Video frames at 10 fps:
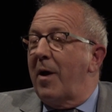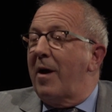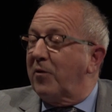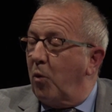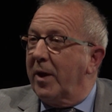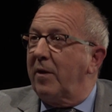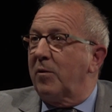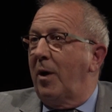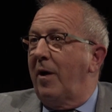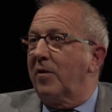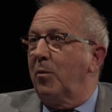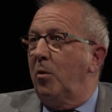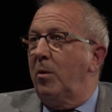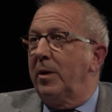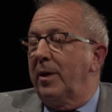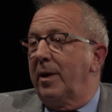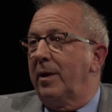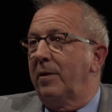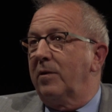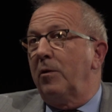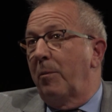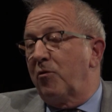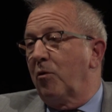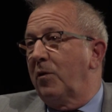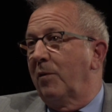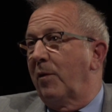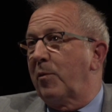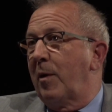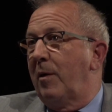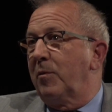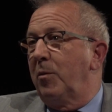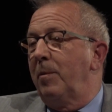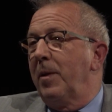as quick as possible and as unobtrusive as possible.